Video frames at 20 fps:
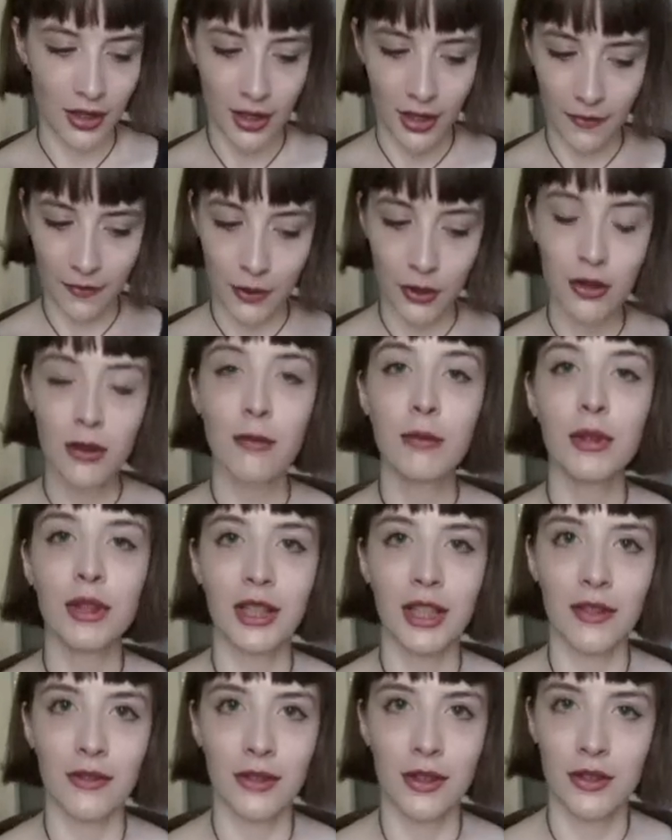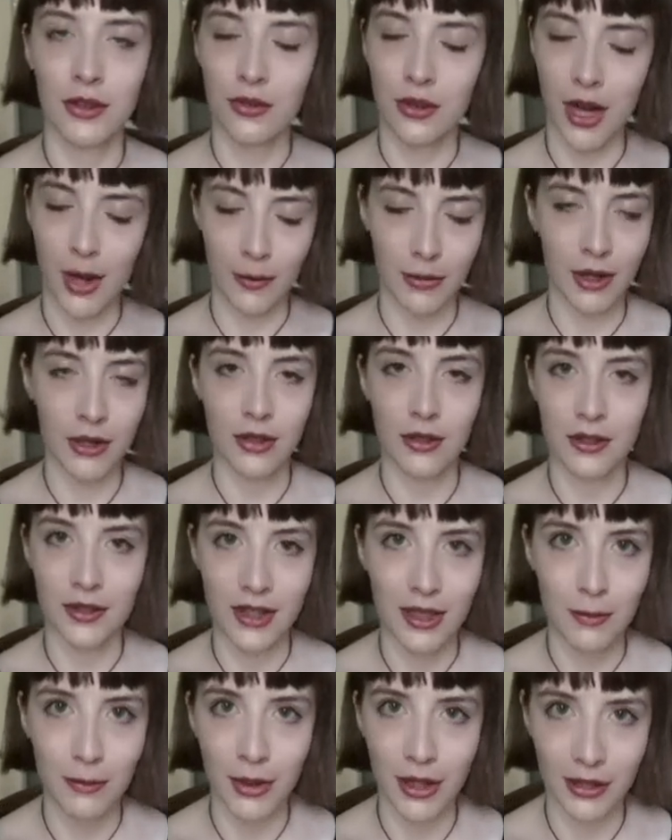if you can believe it, strap on your
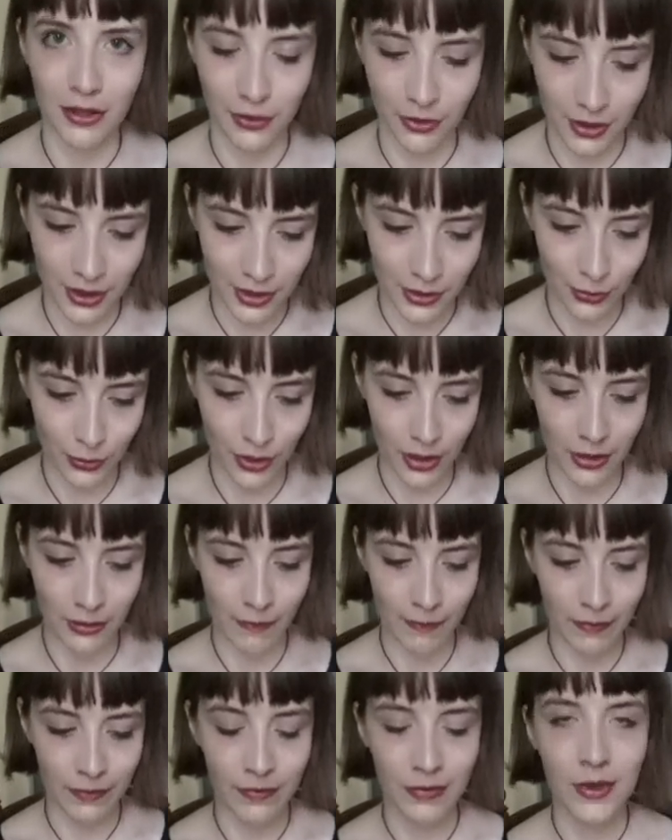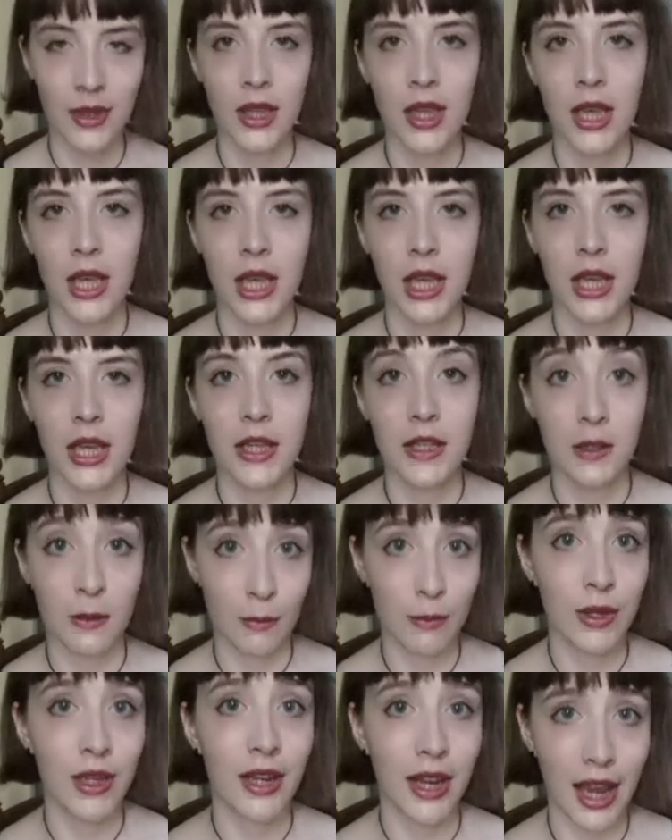seatbelts for this one, is a
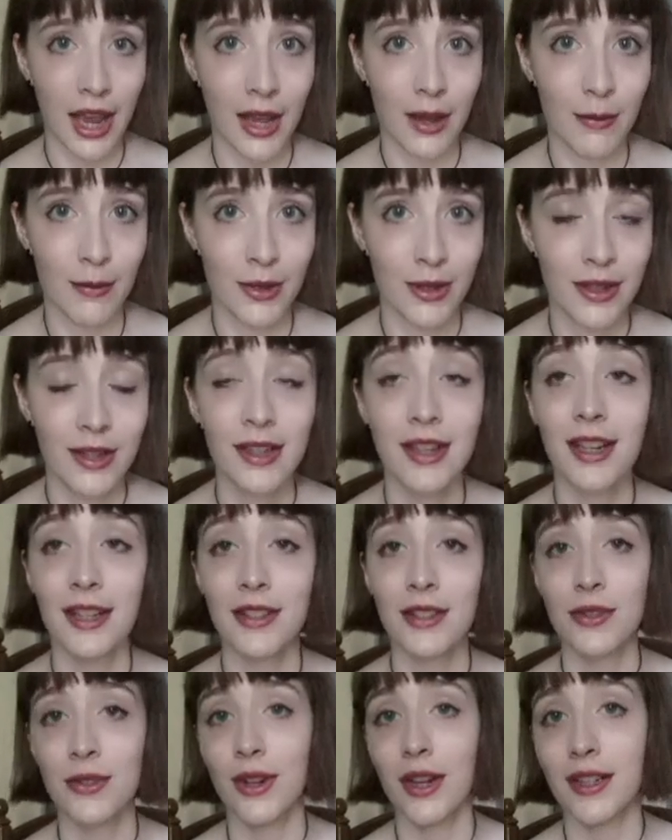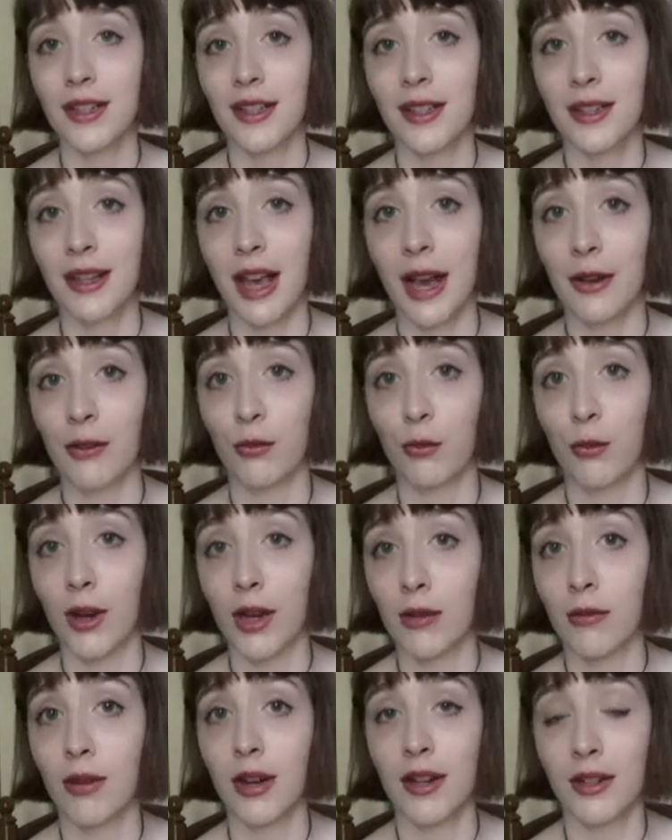Big M constructed out of
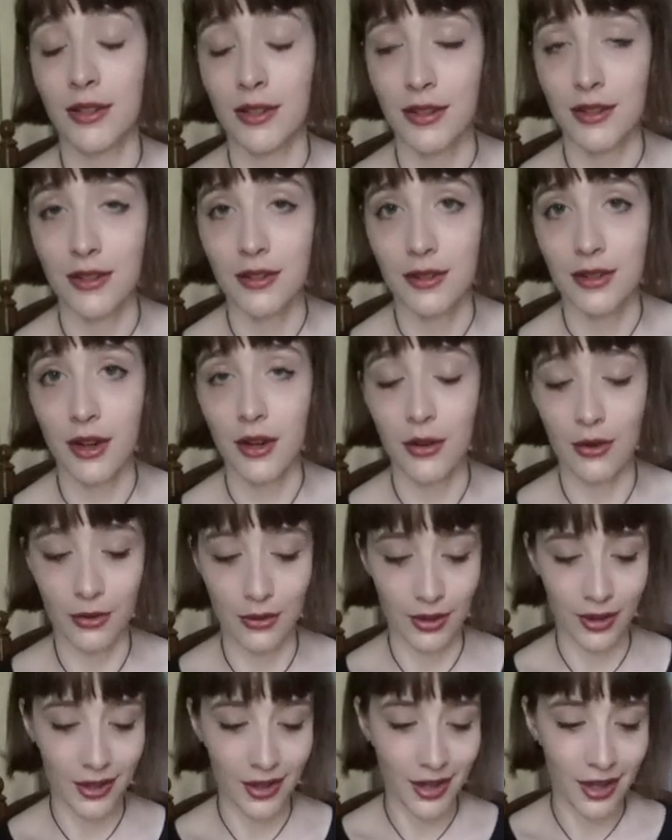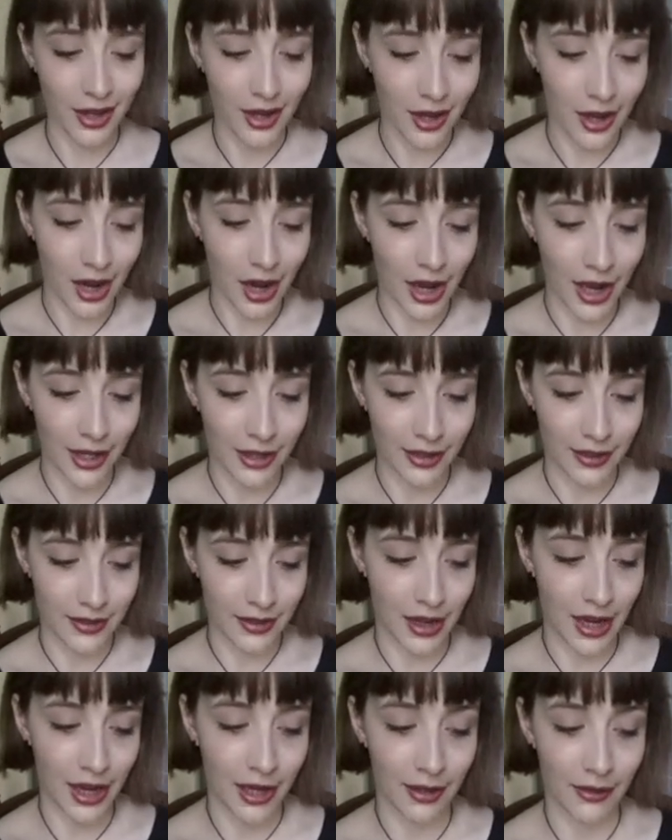whitewashed stone on the
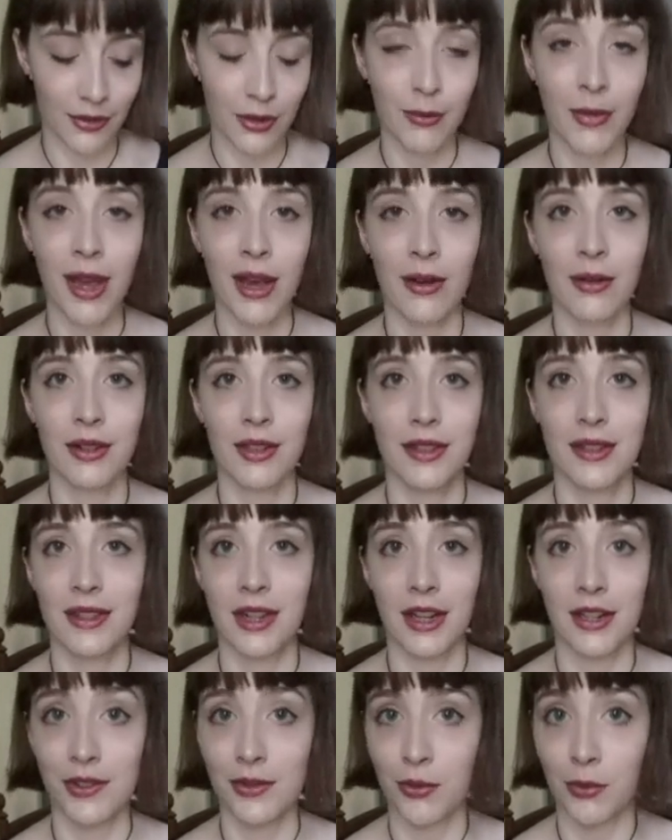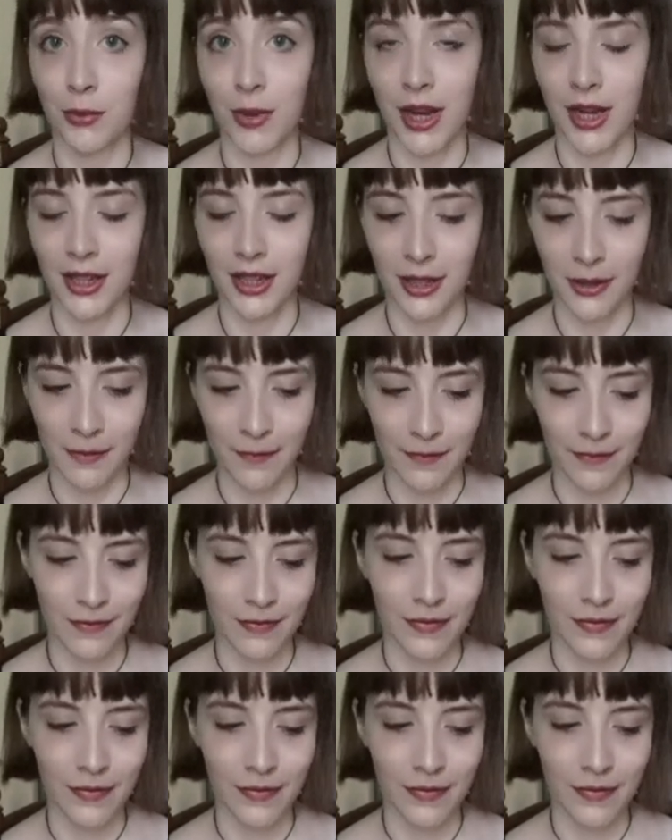side of the mound. It stands for mining.